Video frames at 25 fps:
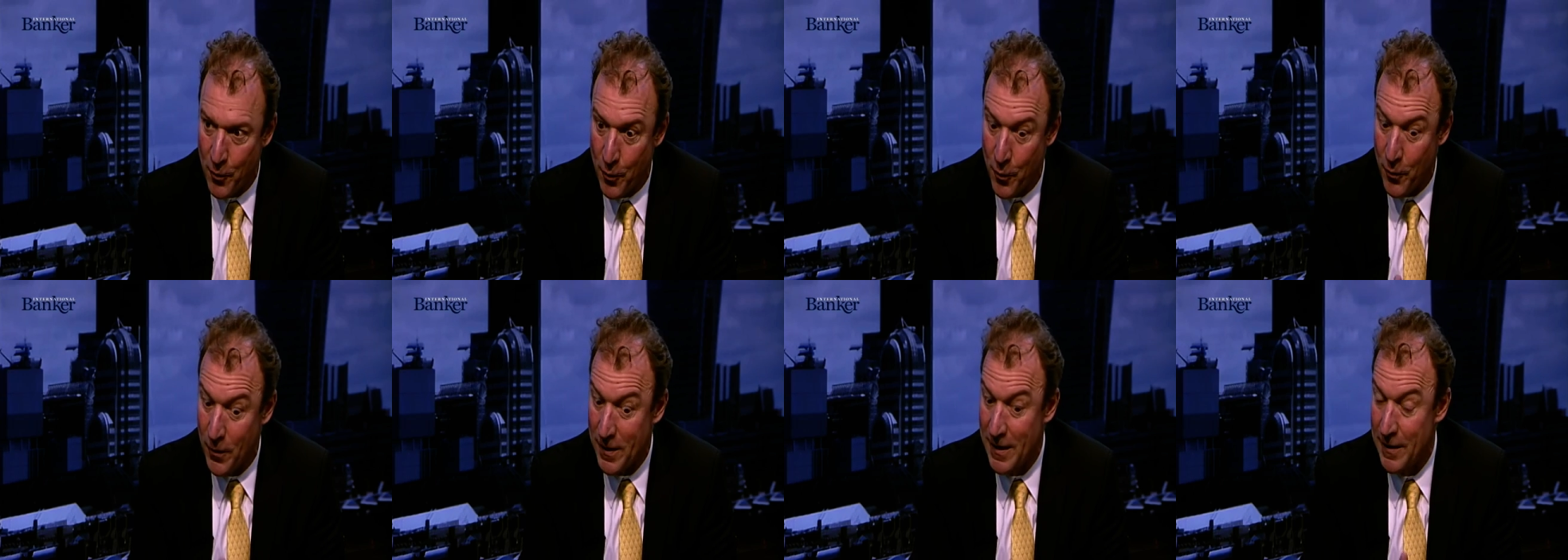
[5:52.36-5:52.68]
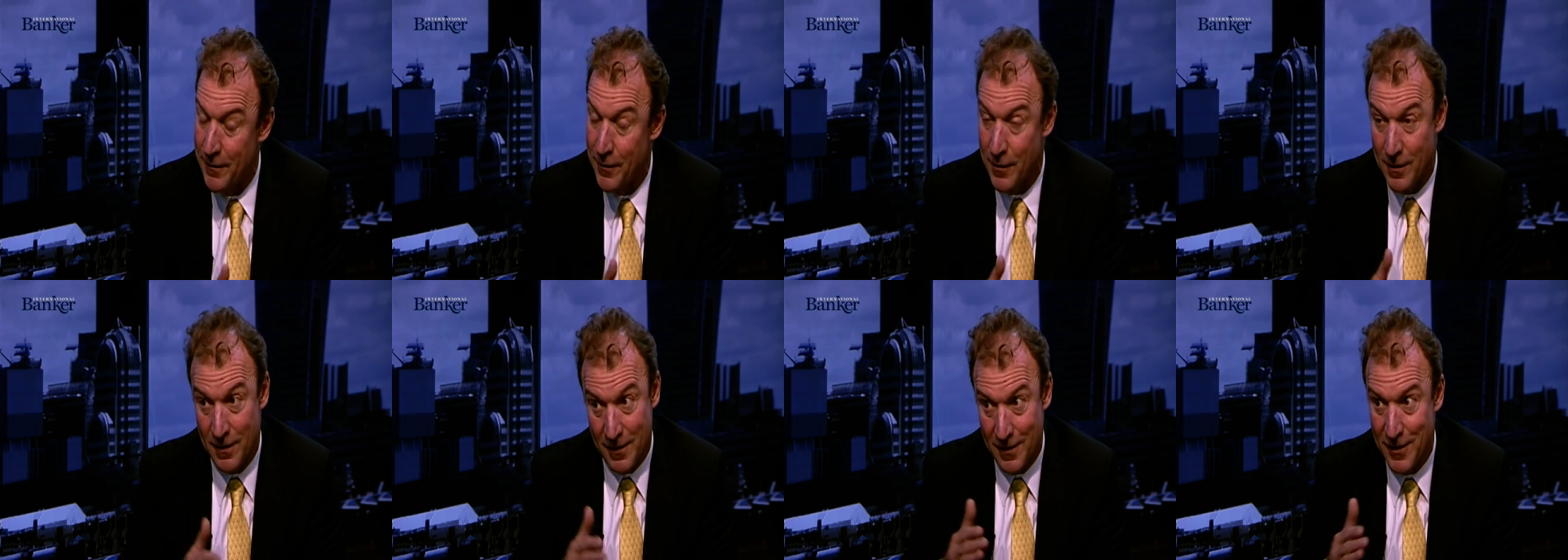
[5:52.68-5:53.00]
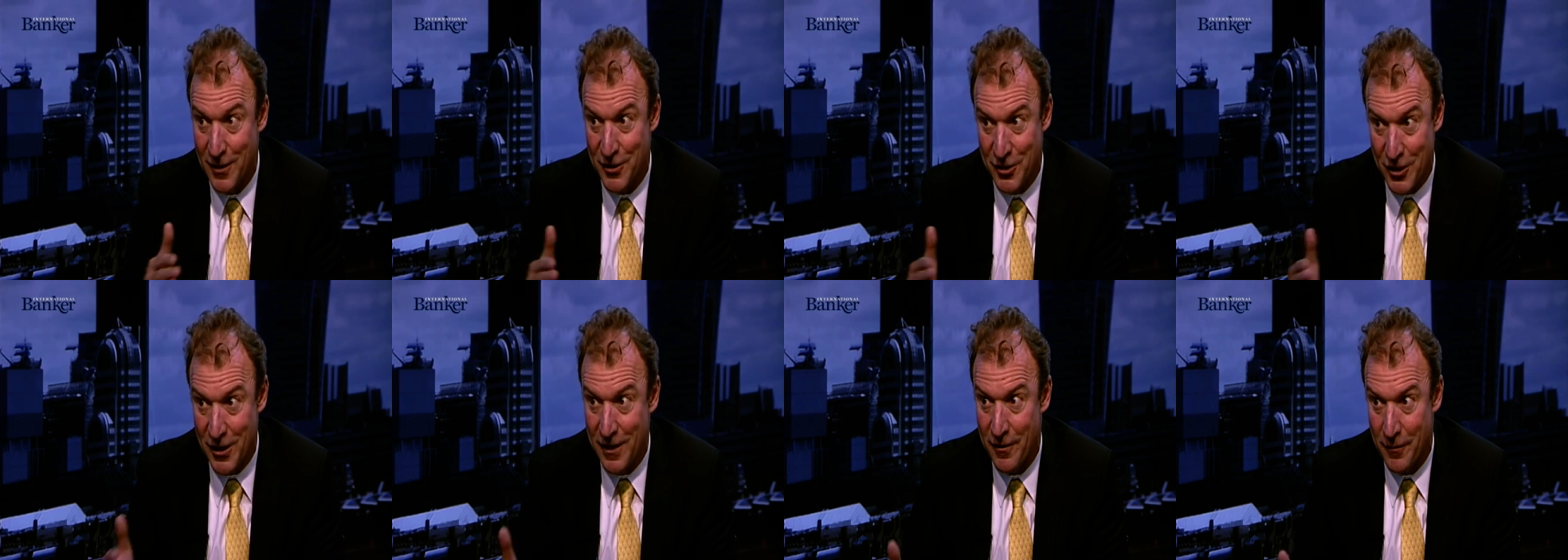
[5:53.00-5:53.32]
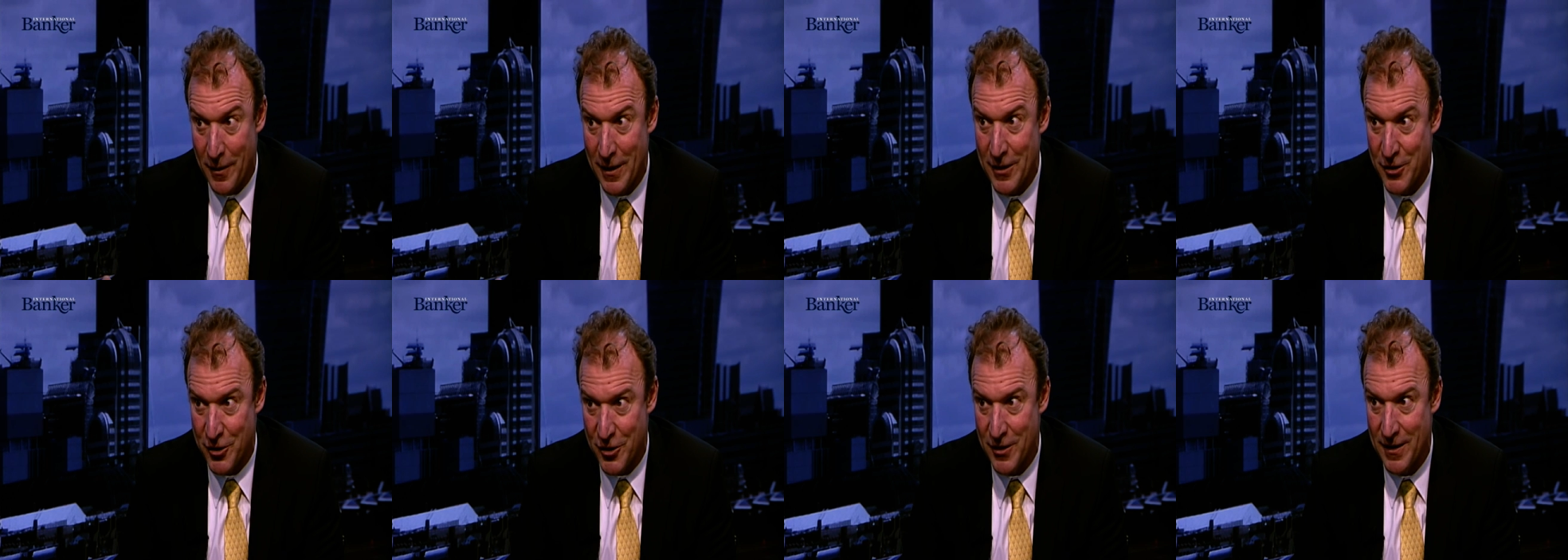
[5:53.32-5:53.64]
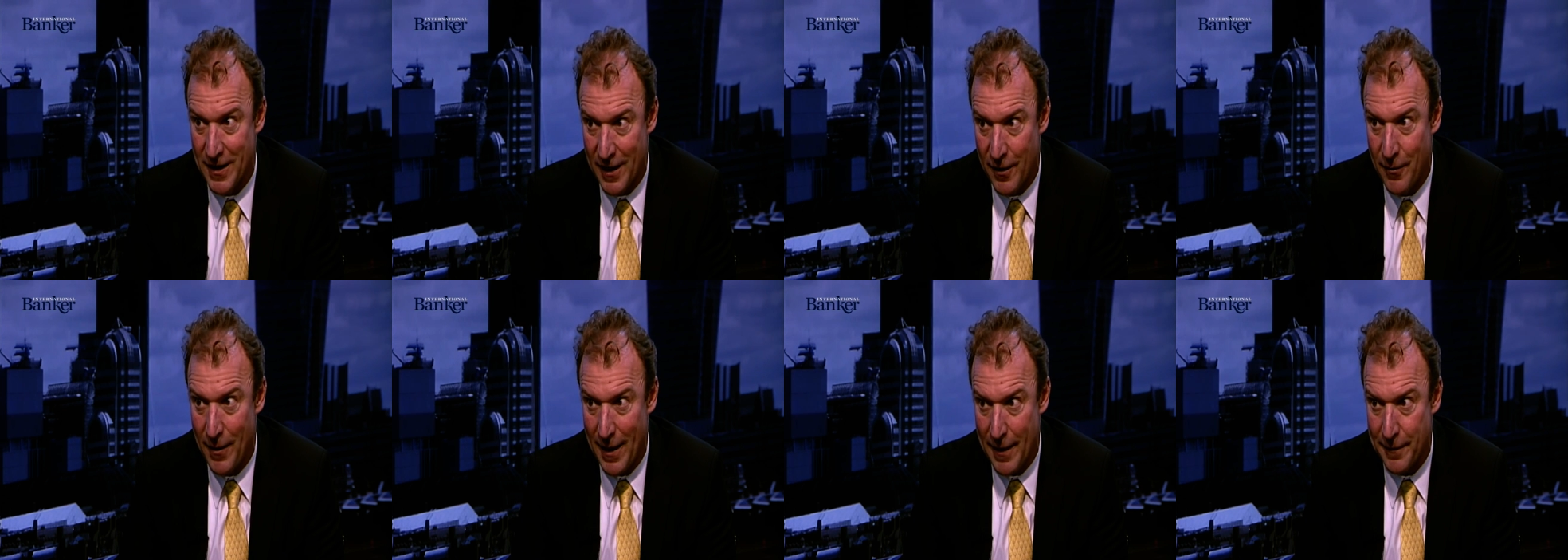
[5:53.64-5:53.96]
or even the
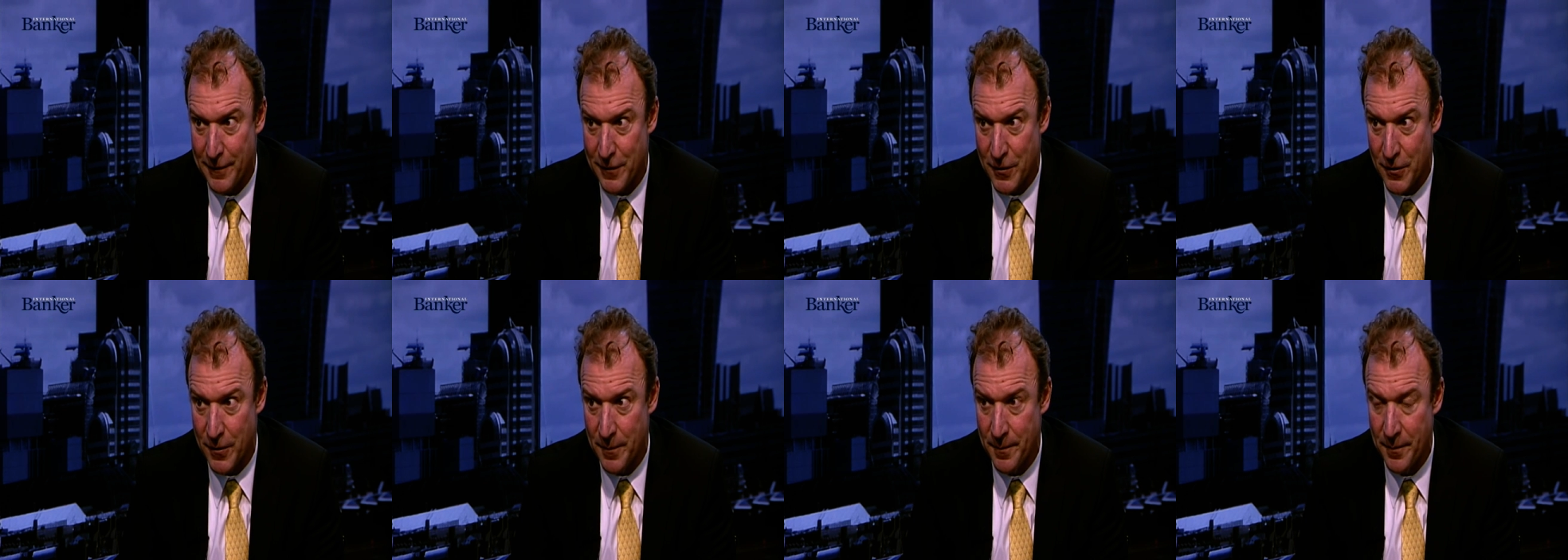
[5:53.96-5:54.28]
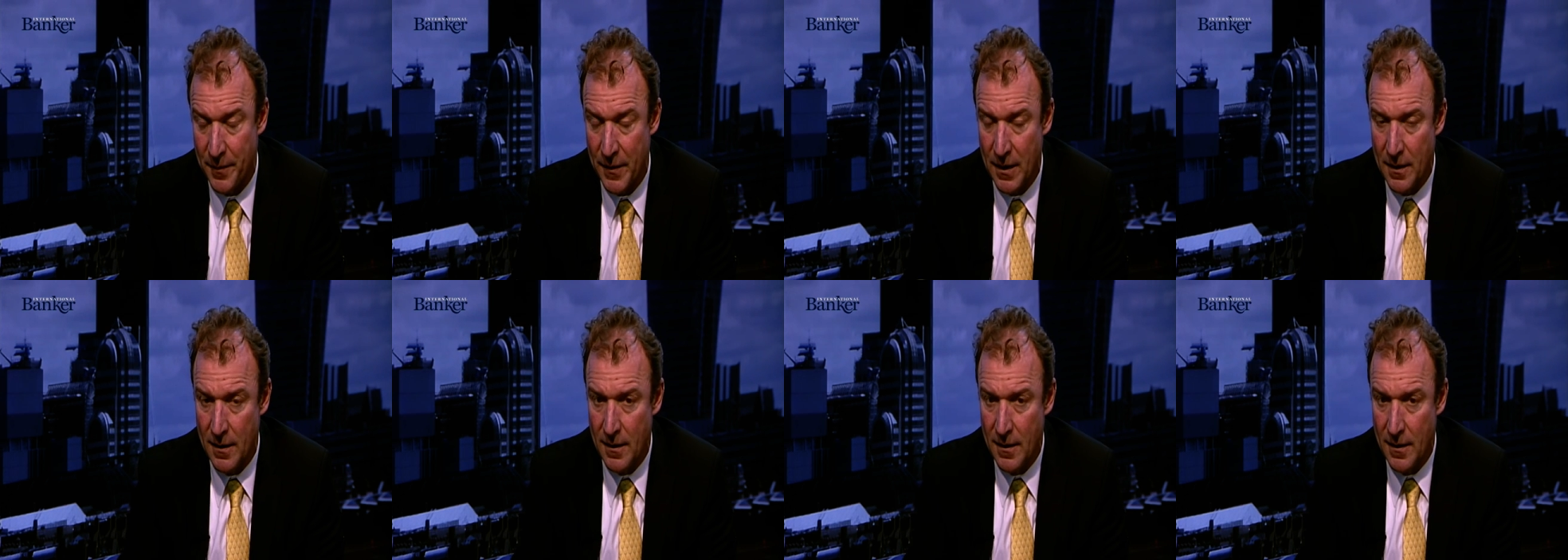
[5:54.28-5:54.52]
generation thereafter.